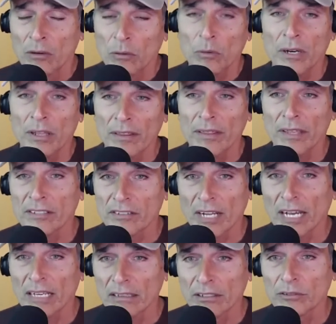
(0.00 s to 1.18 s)
One of the things that
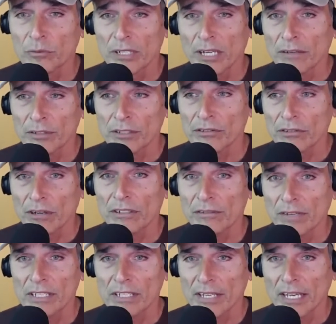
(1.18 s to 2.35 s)
I learned when I first started
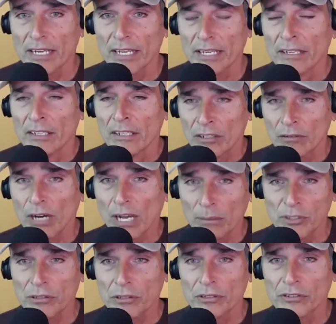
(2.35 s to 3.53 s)
investigating crop
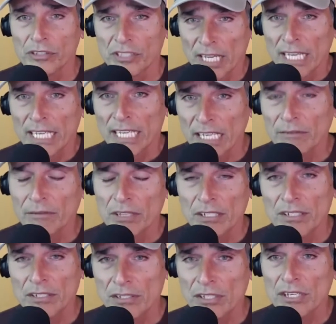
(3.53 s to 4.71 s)
circles is even the
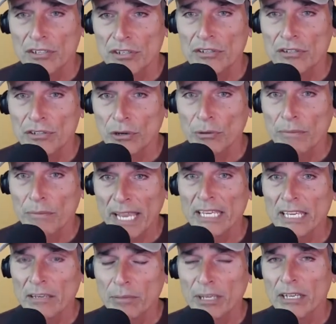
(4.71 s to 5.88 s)
distinctions you're
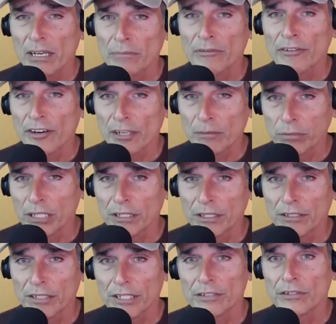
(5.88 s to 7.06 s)
making become very
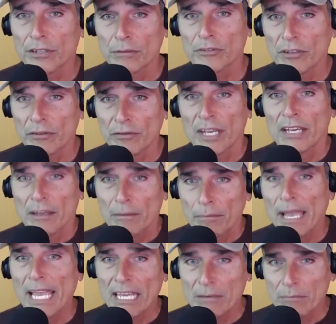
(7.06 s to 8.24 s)
blurred in terms oh, of God,
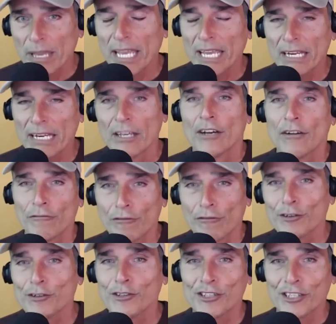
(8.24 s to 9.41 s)
yeah. man-made
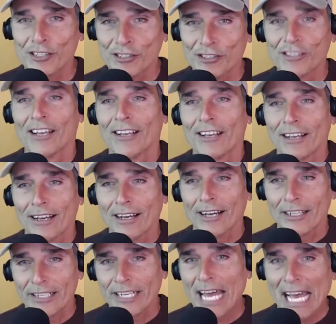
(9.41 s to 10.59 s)
versus uh,
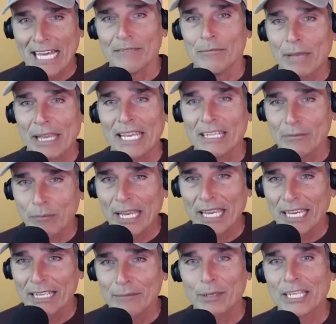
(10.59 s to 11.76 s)
not
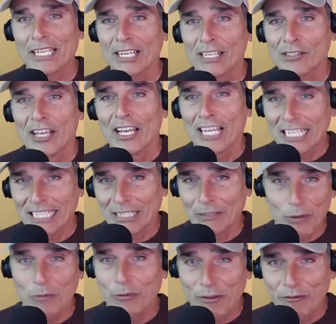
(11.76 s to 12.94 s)
man-made, because yes.
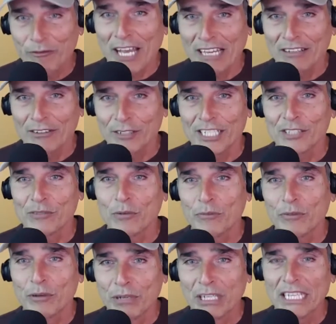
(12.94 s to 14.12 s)
what we found is when
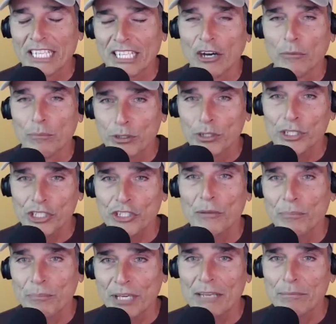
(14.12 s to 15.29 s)
we really go push the
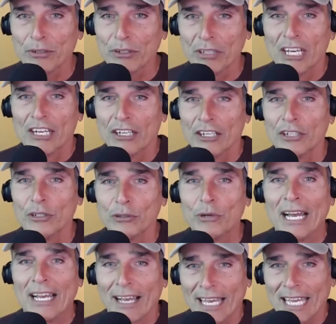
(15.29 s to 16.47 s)
people who
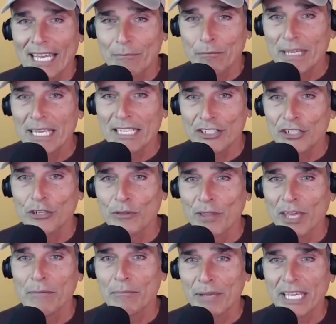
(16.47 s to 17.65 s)
admit to
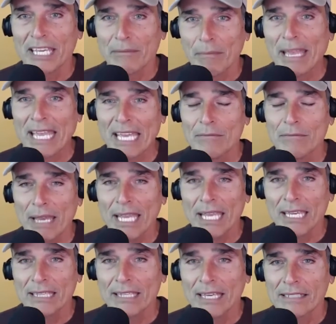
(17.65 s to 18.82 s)
them being
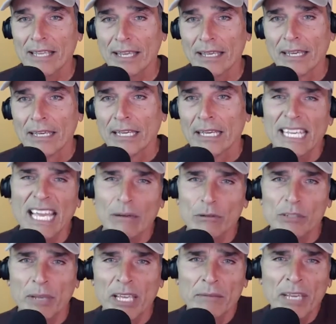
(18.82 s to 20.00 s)
man-made, they say, yeah, it
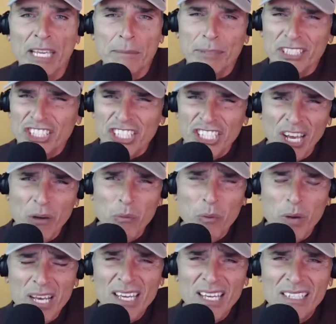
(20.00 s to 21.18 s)
was man-made, but you know
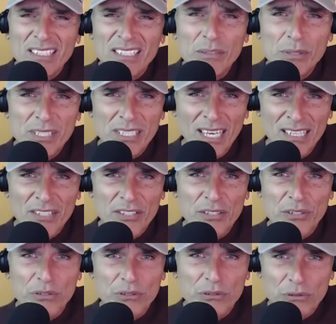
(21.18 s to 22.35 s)
what? It was kind of
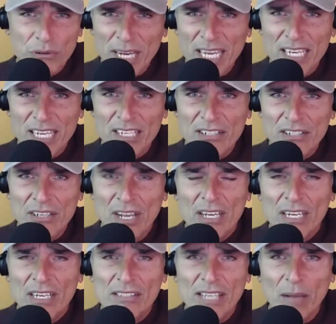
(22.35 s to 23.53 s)
strange.
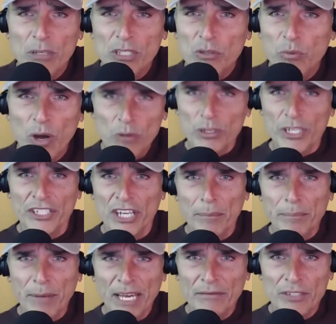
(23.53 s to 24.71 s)
I was woken up
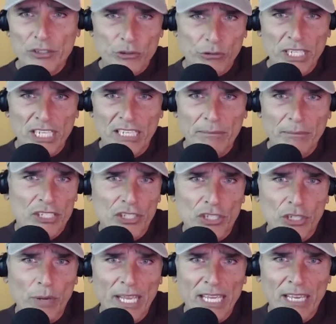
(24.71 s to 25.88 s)
out of a dream at
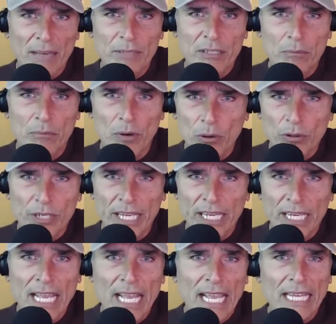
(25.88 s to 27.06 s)
two A M in the morning,
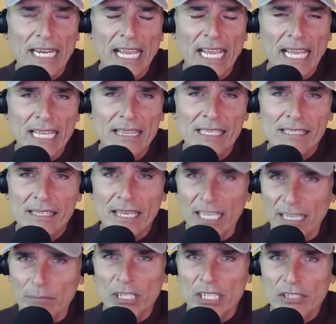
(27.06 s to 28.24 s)
and I had this
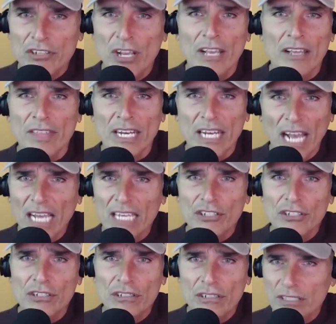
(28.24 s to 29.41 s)
image that I
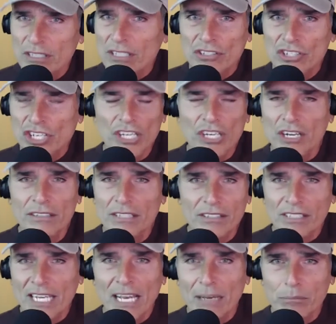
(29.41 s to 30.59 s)
should go, this ge this
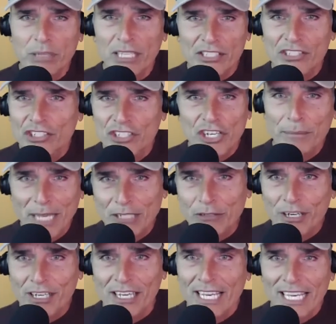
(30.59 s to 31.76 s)
complex
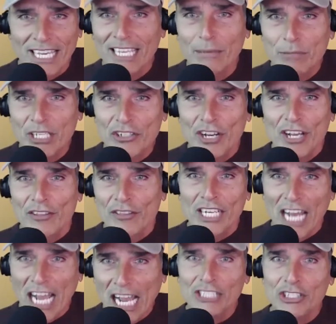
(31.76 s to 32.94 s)
geometric image that
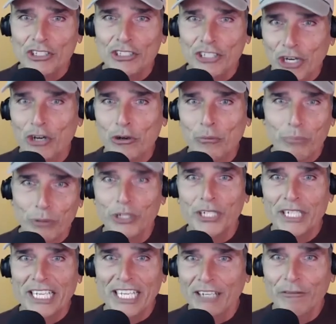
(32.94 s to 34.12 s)
I should go put
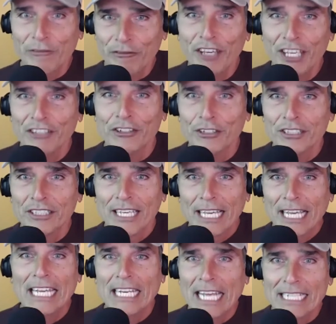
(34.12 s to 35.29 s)
in a field,
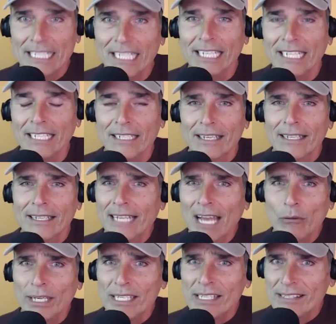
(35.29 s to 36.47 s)
and I did it. Now,
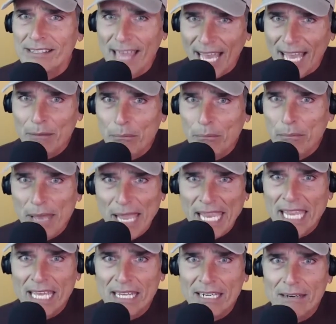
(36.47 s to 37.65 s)
yes. is that
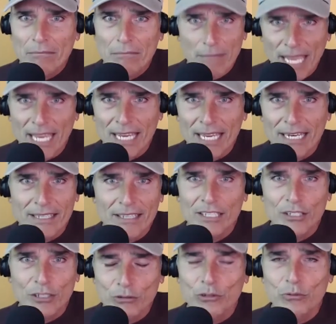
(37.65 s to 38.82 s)
man-made in the
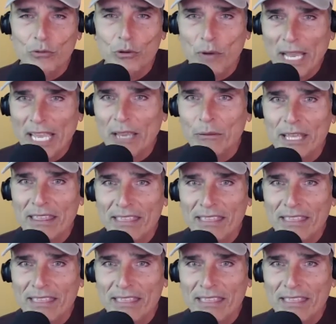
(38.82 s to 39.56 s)
usual way we